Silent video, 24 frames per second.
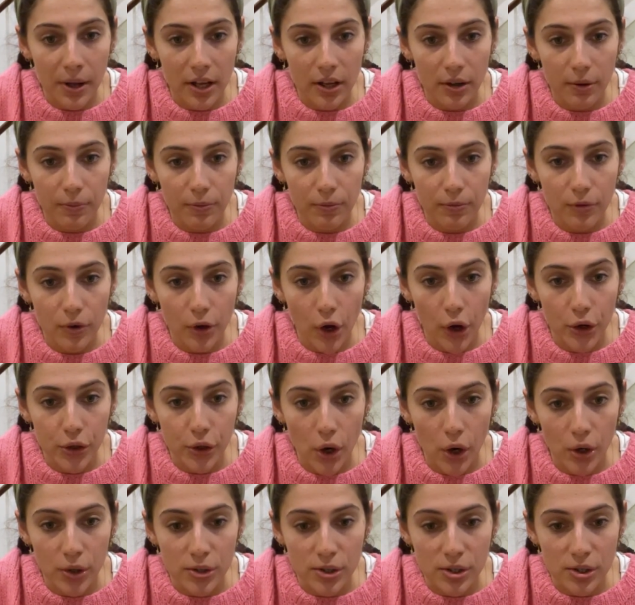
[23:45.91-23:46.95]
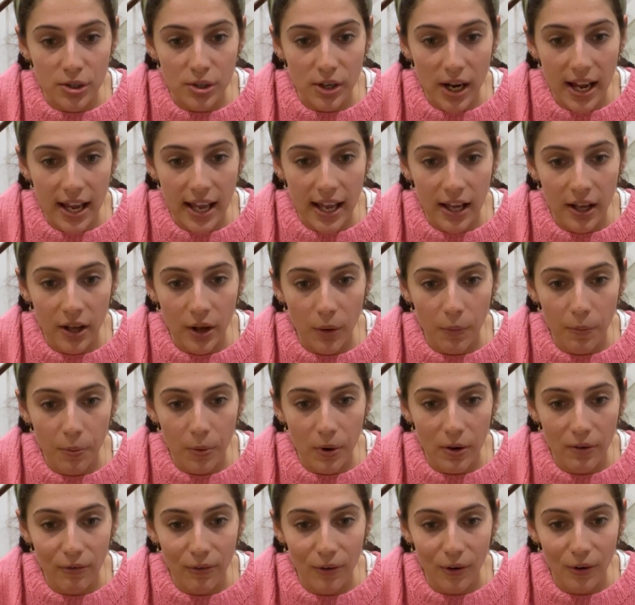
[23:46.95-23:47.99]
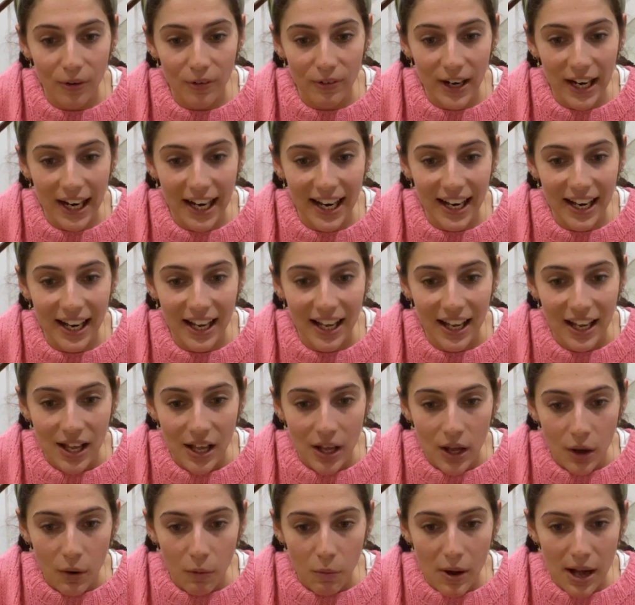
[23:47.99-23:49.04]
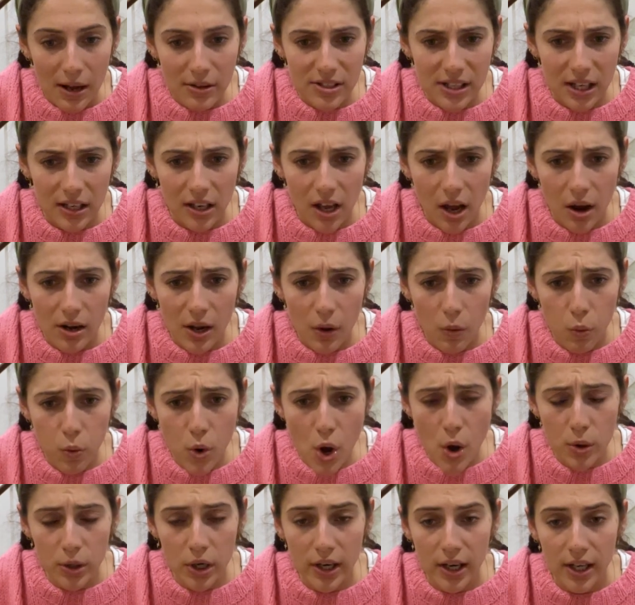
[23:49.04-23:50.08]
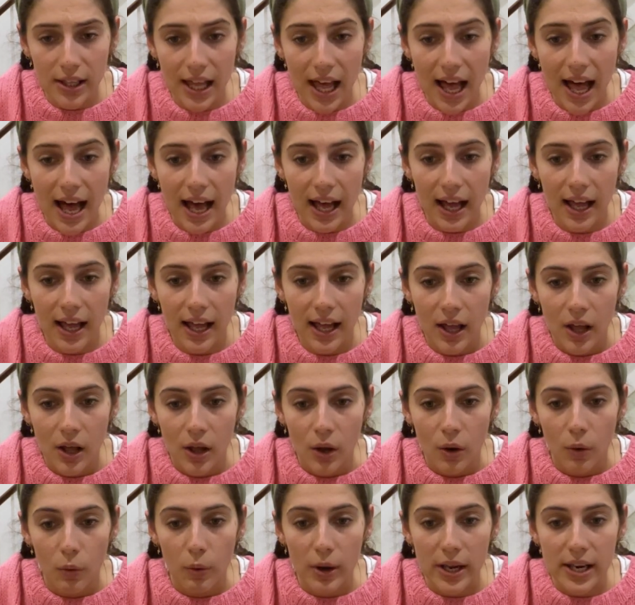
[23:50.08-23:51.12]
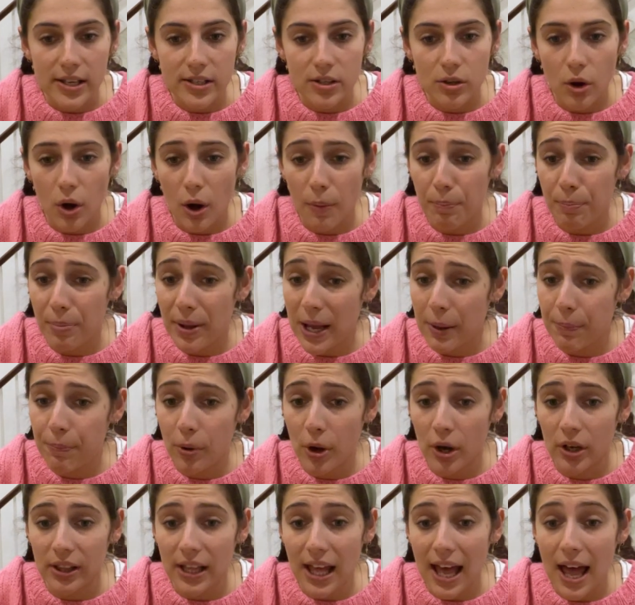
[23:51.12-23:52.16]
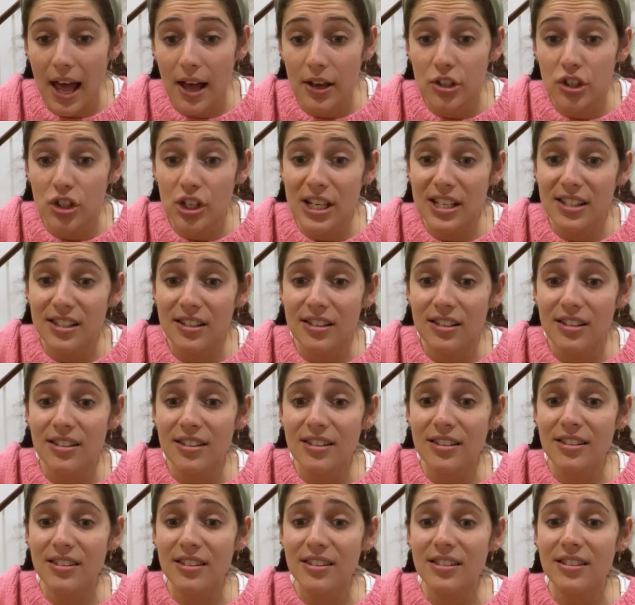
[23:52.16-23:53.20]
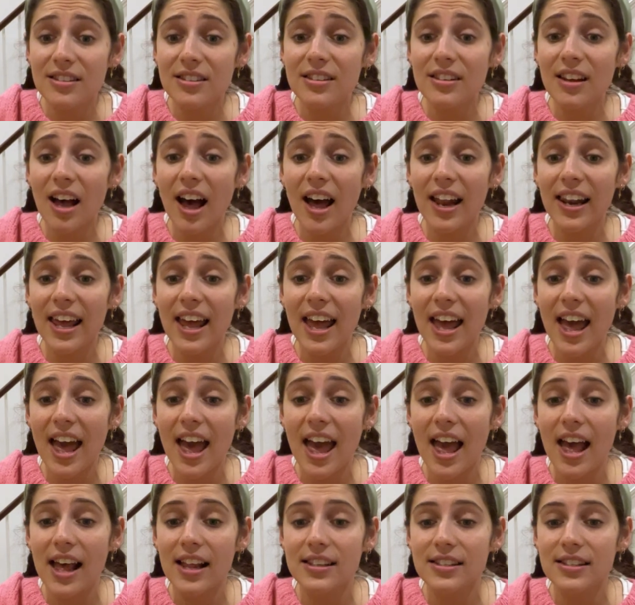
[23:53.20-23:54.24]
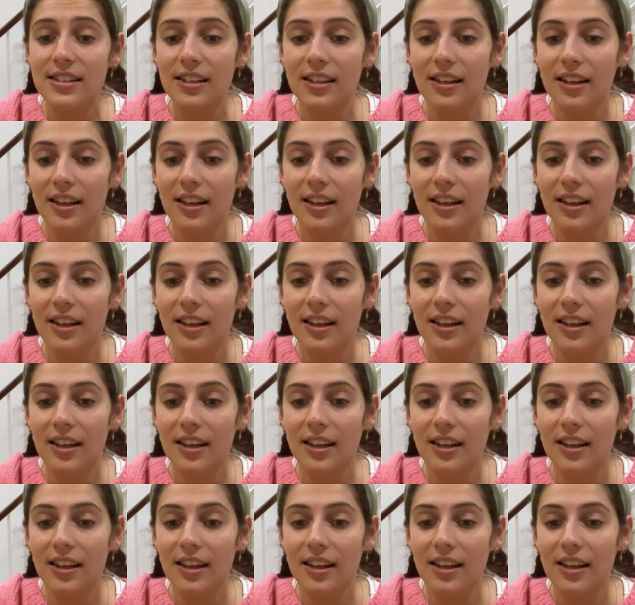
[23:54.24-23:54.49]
You're good concentrating. Good boy, Rory. Well done, Lola. Whoa, look at that. Willa's got a big book there. She's done it.